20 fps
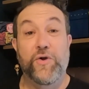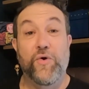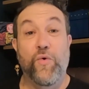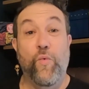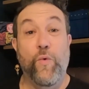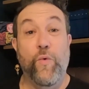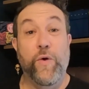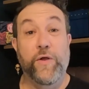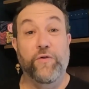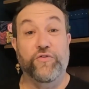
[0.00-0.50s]

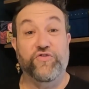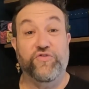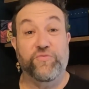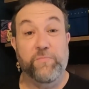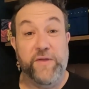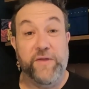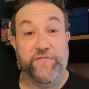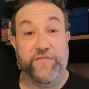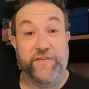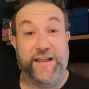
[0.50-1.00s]
Will
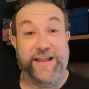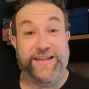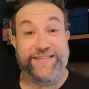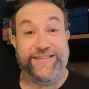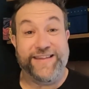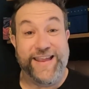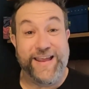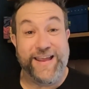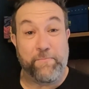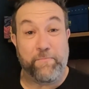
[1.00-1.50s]
Smith gets
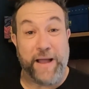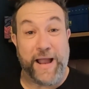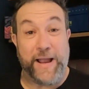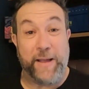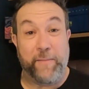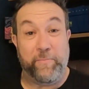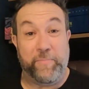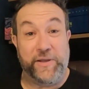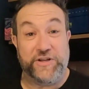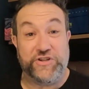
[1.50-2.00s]
hit by a
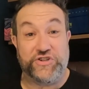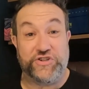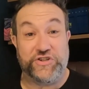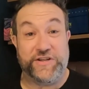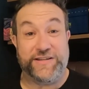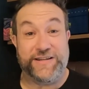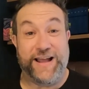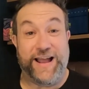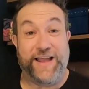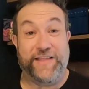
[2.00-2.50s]
pitch to
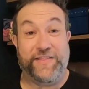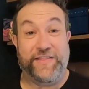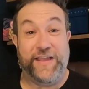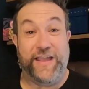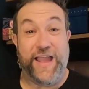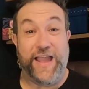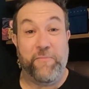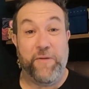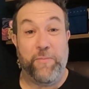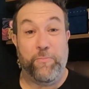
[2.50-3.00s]
tie the
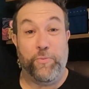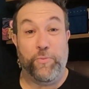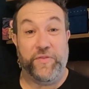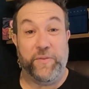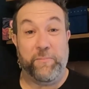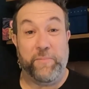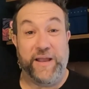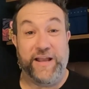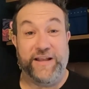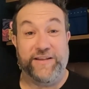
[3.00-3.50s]
game up with the
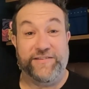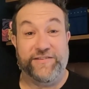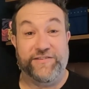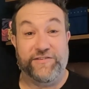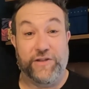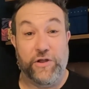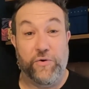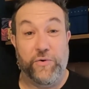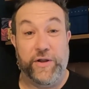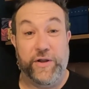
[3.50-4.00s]
bases
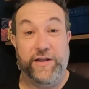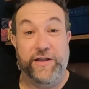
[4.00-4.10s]
loaded.